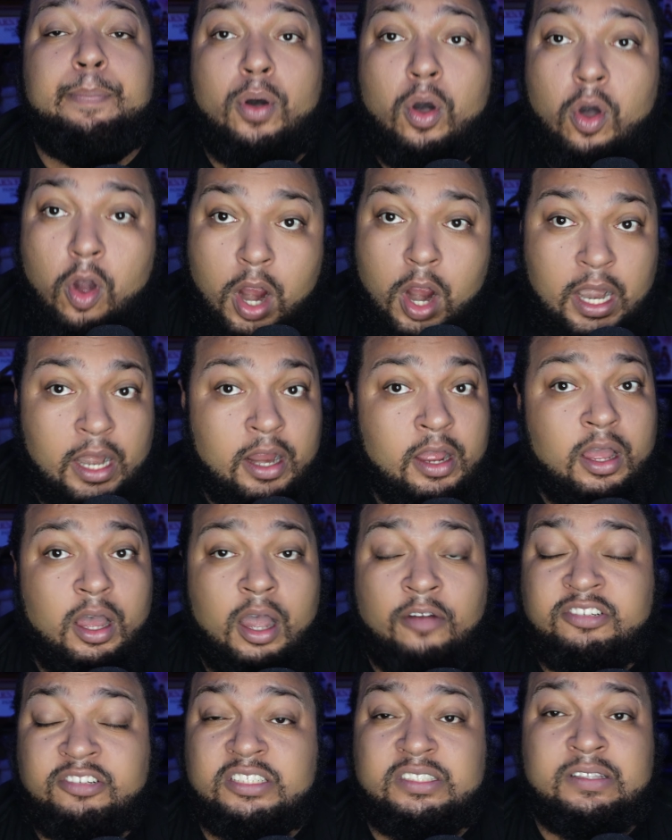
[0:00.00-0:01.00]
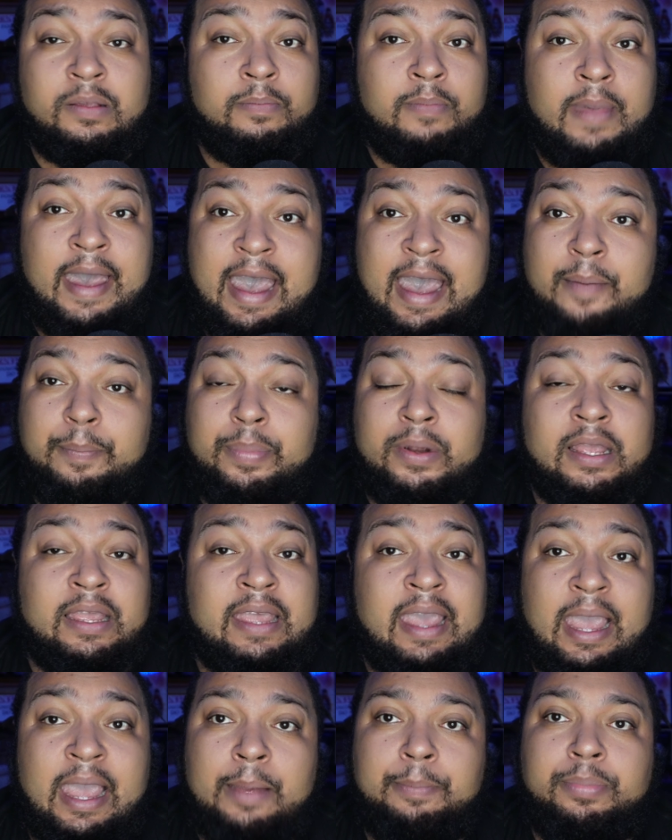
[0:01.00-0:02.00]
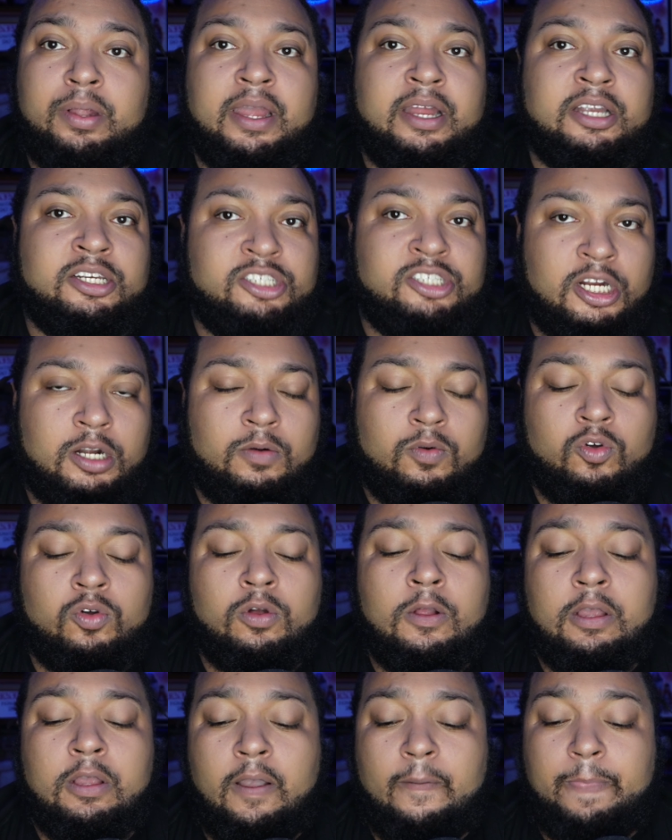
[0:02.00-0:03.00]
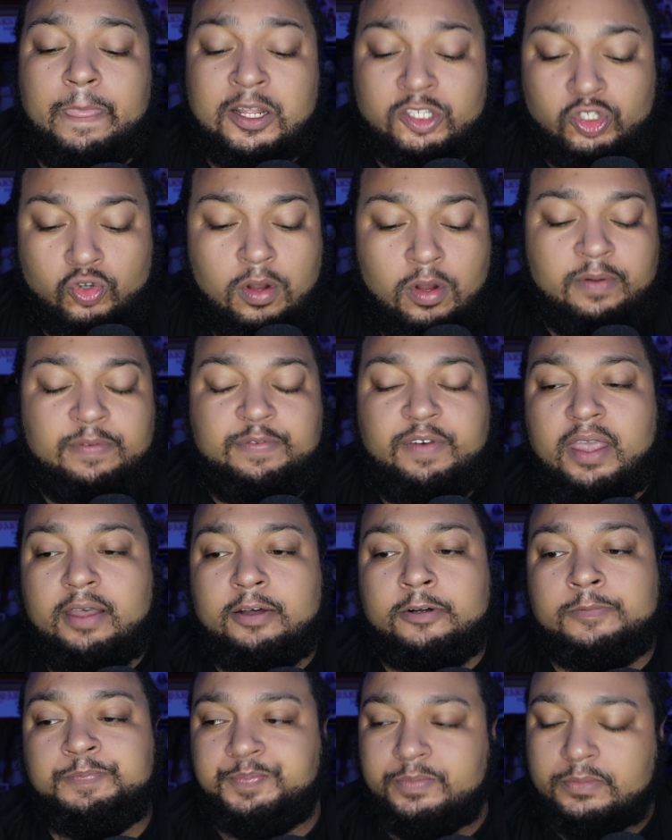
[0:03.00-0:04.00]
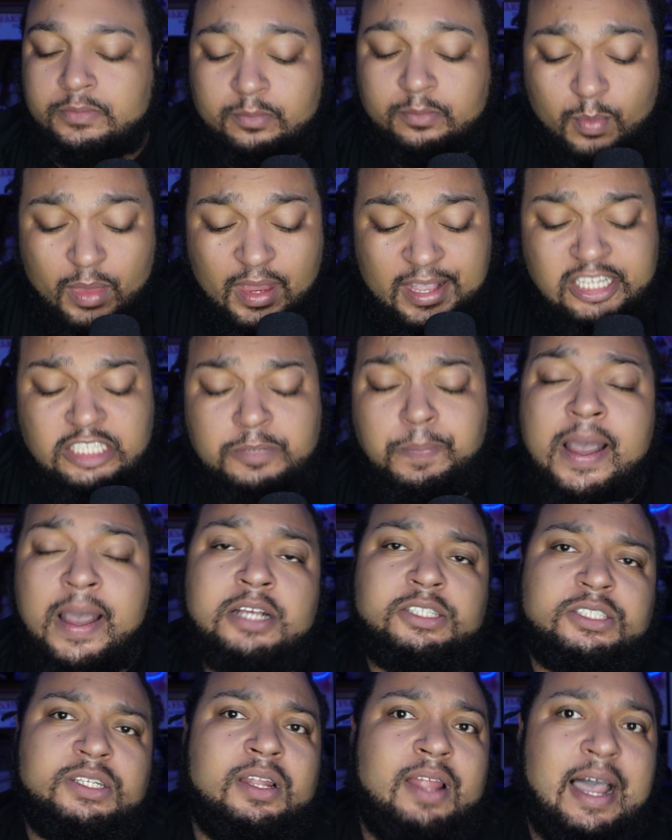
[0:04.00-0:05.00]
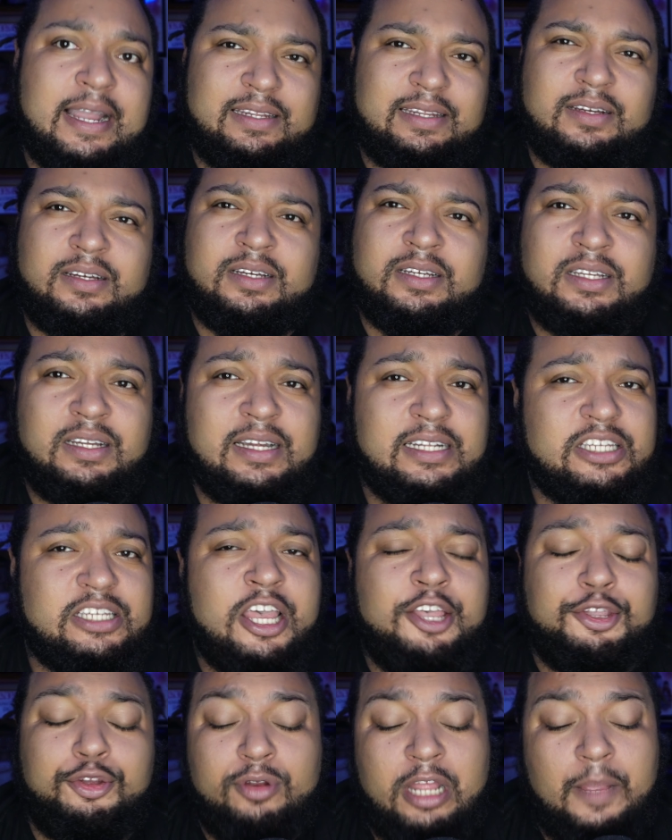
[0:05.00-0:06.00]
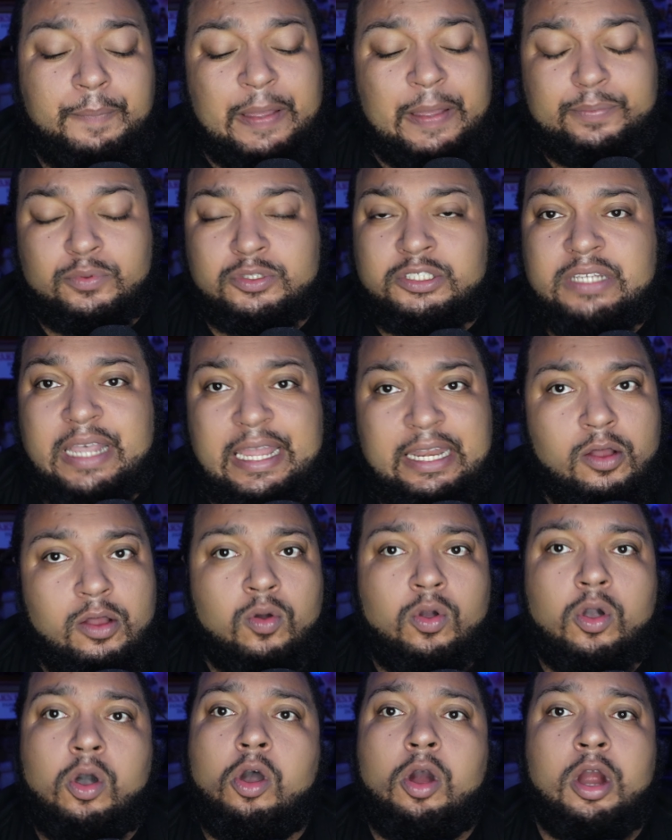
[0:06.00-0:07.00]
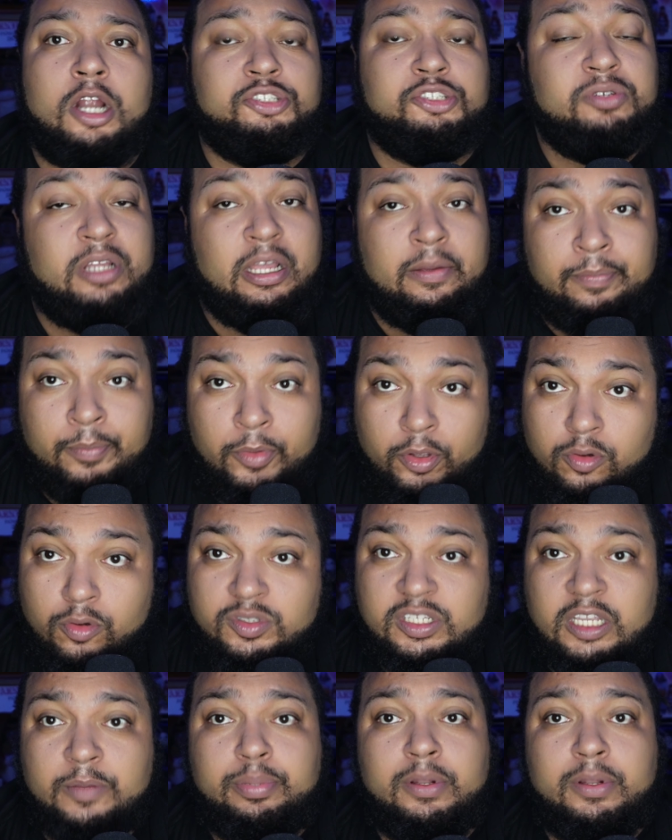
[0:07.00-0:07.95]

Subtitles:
part of just the map and the gameplay in general. It's going to fail. Especially in like the hoods, you need people sitting on cars. You need music